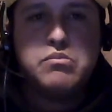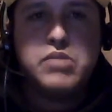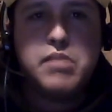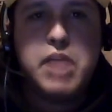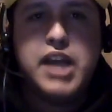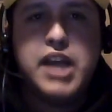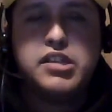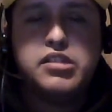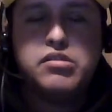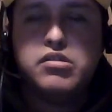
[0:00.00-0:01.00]

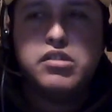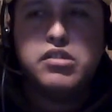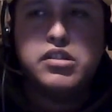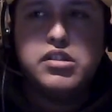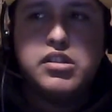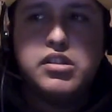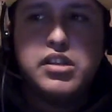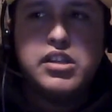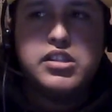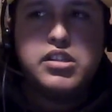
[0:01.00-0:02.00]
backs,
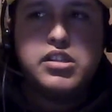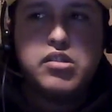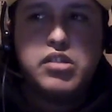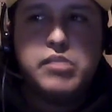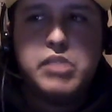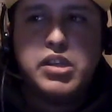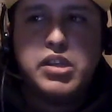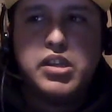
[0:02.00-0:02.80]
it certainly meant